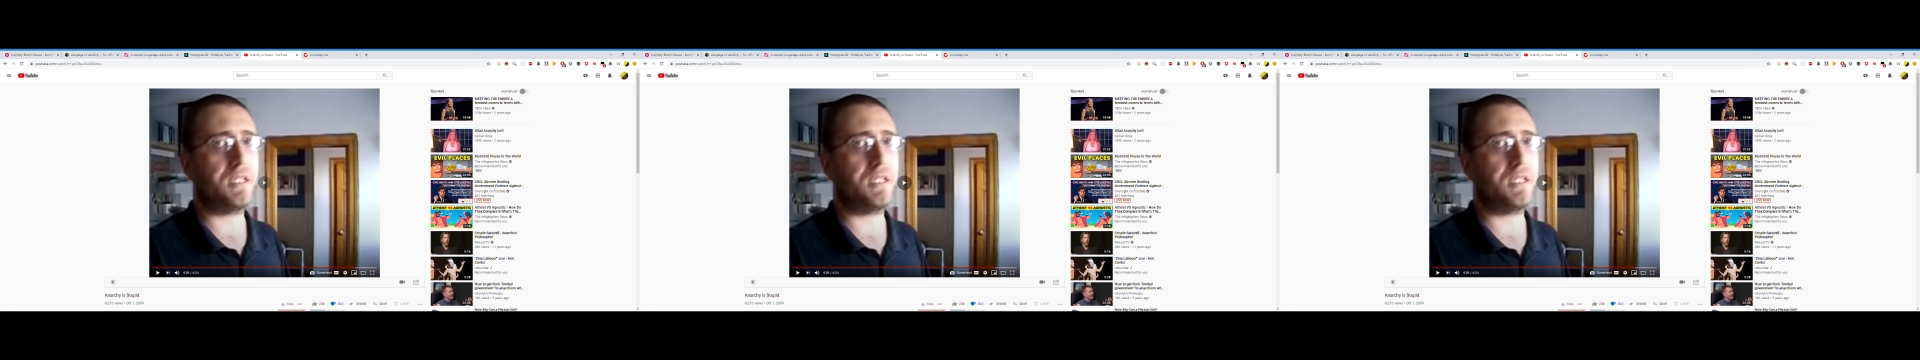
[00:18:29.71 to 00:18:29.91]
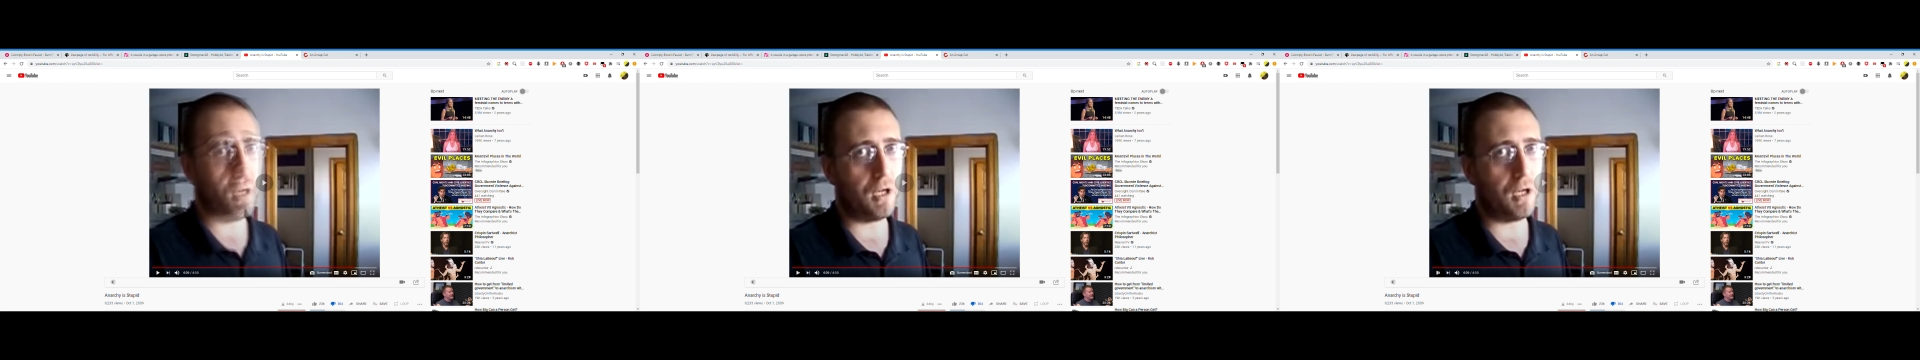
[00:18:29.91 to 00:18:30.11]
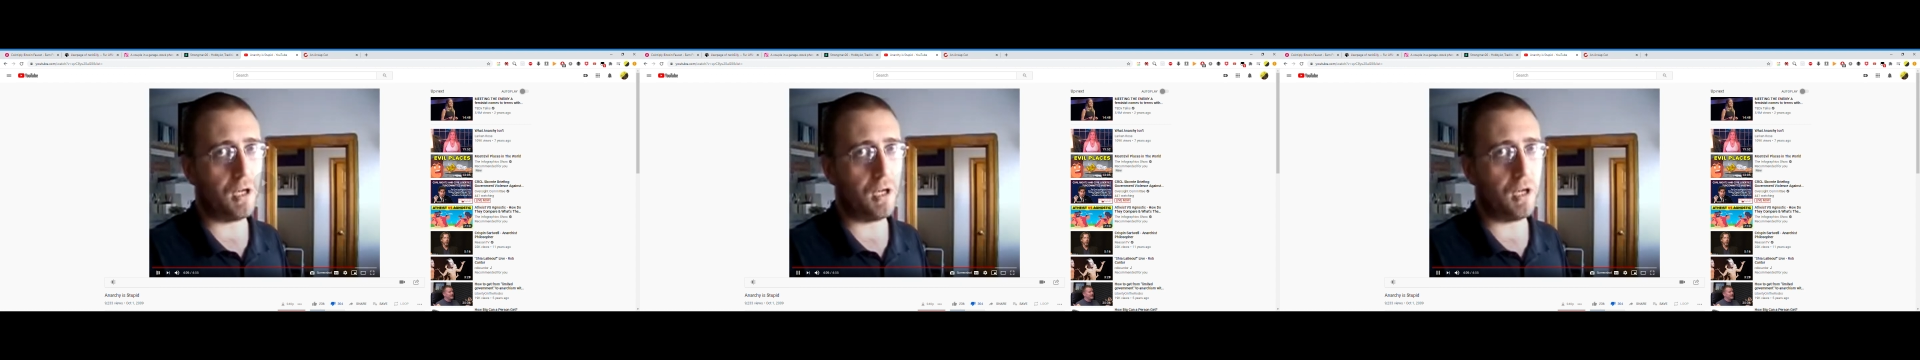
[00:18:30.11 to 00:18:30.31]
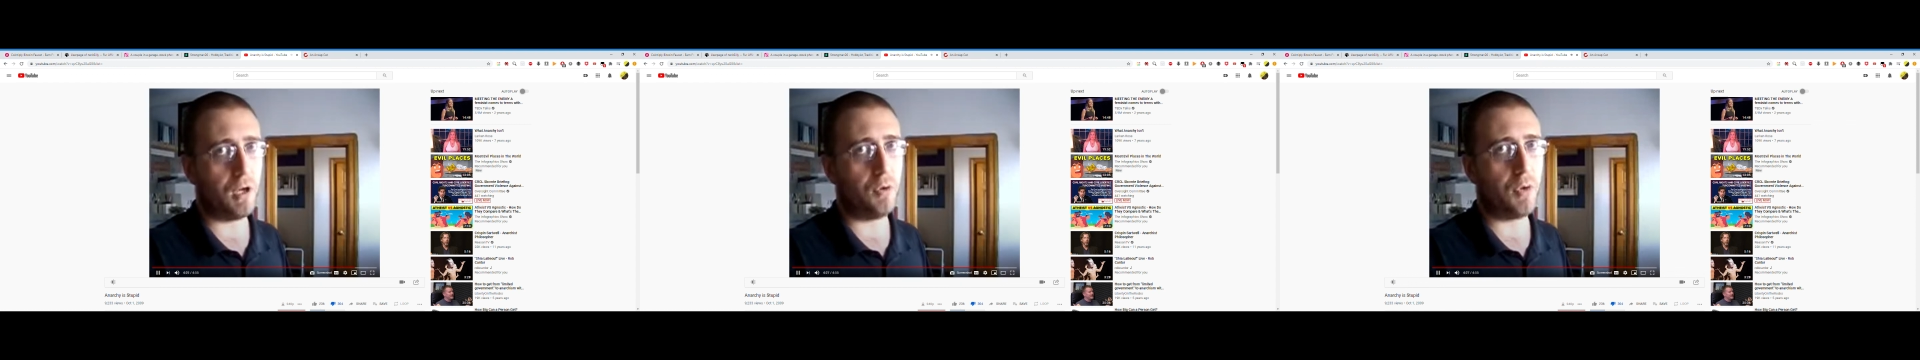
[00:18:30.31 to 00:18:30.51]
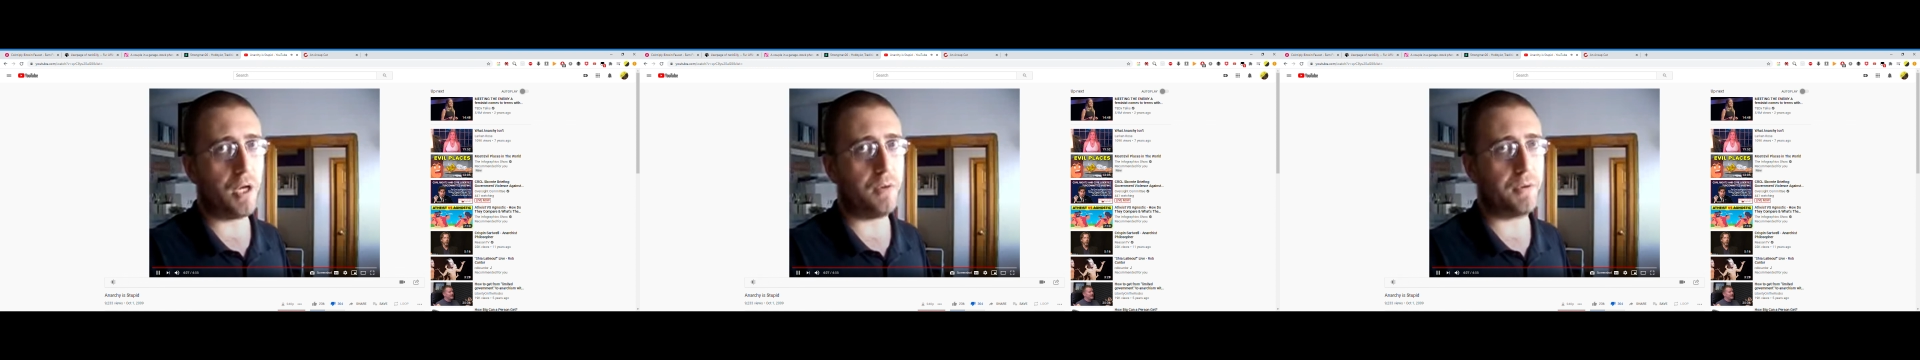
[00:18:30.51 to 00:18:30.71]
They've done
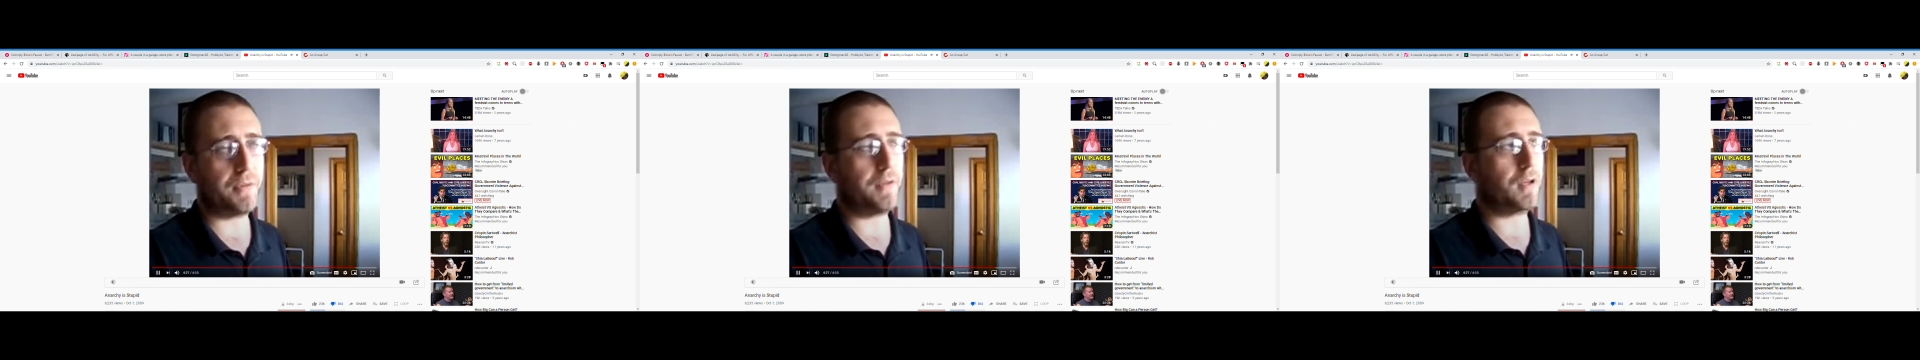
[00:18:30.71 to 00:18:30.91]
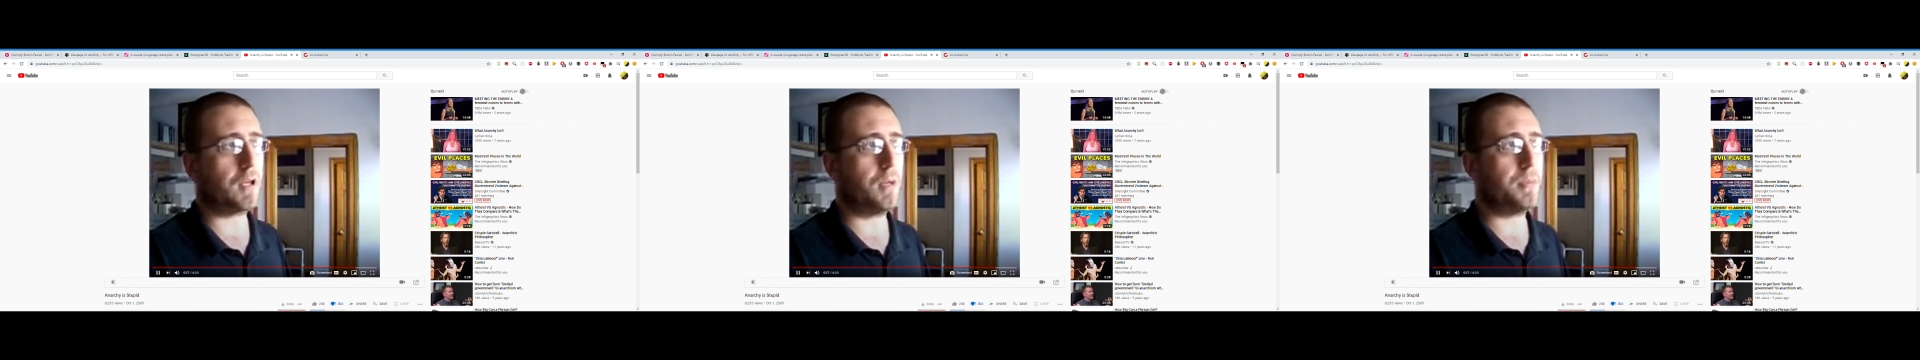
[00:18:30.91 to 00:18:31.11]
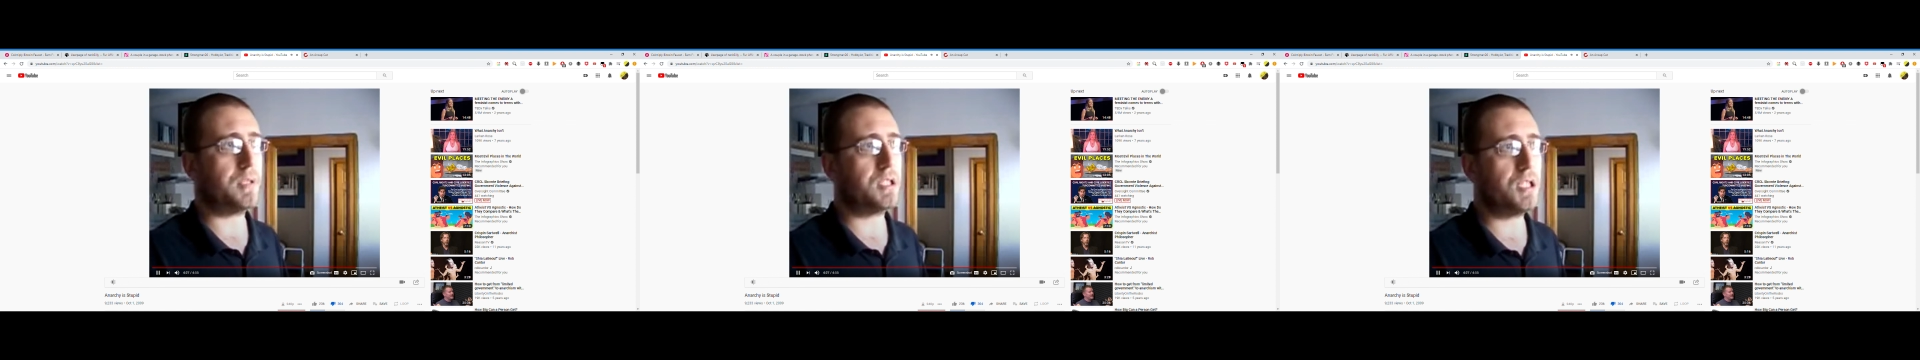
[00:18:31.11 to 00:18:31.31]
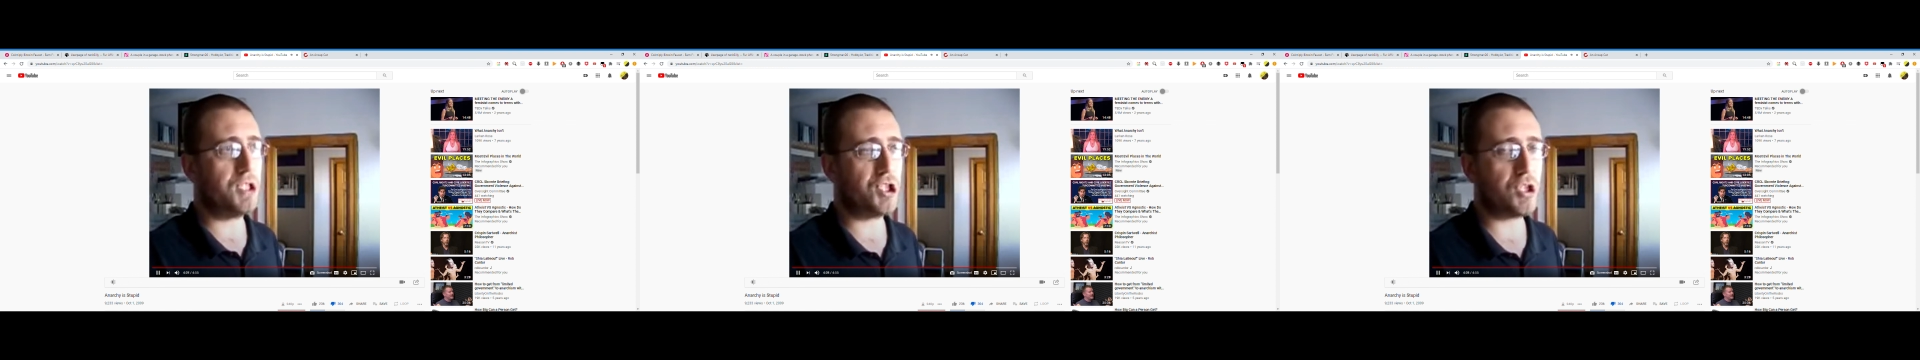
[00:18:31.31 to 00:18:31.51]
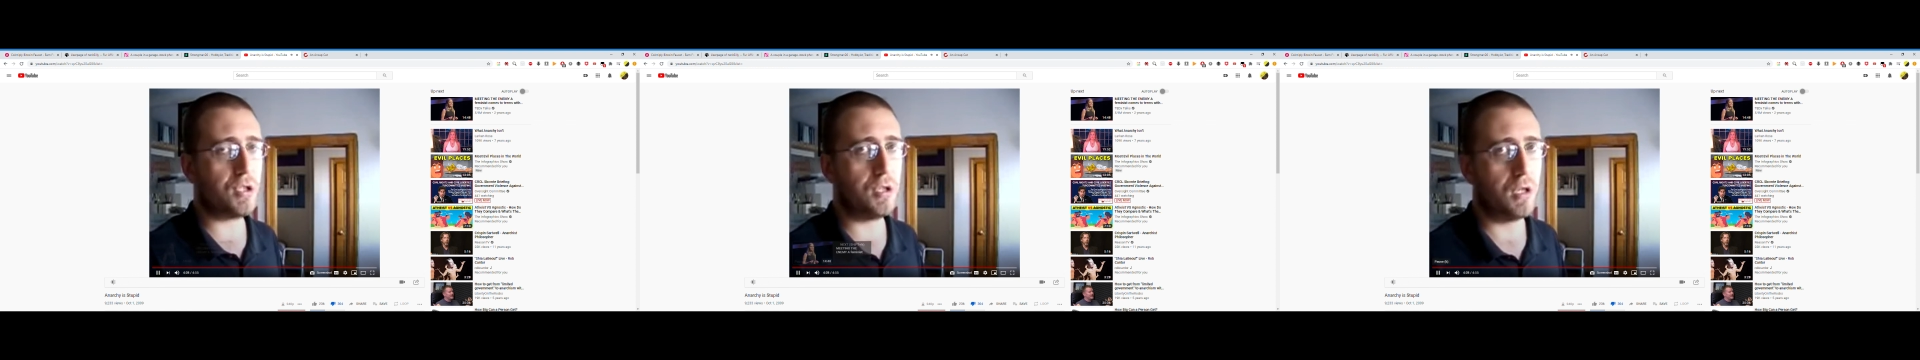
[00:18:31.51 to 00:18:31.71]
away with their
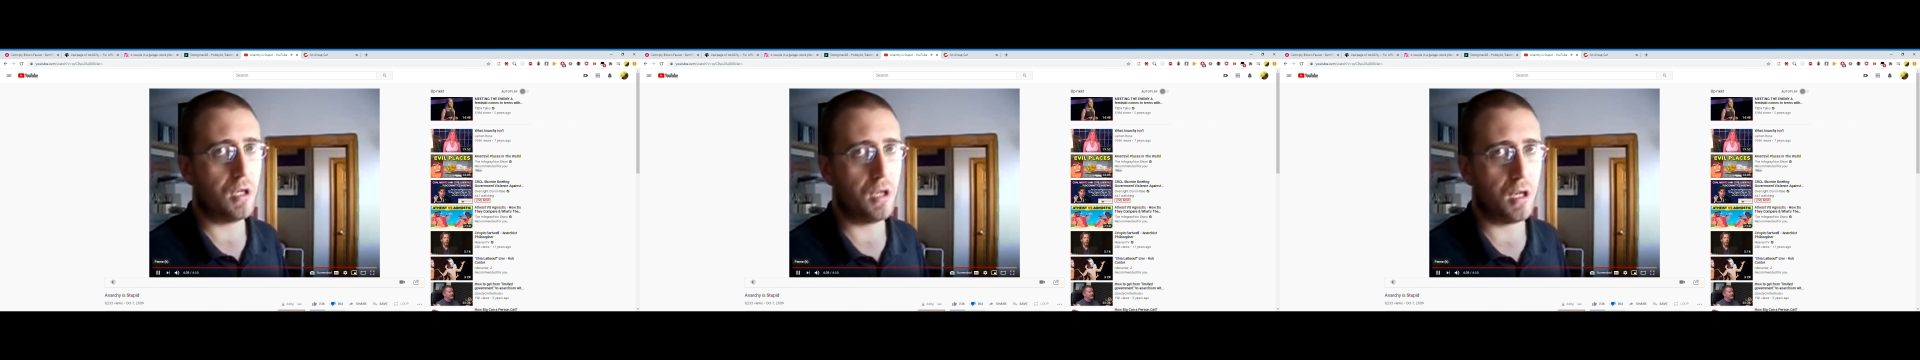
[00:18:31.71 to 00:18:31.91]
competition,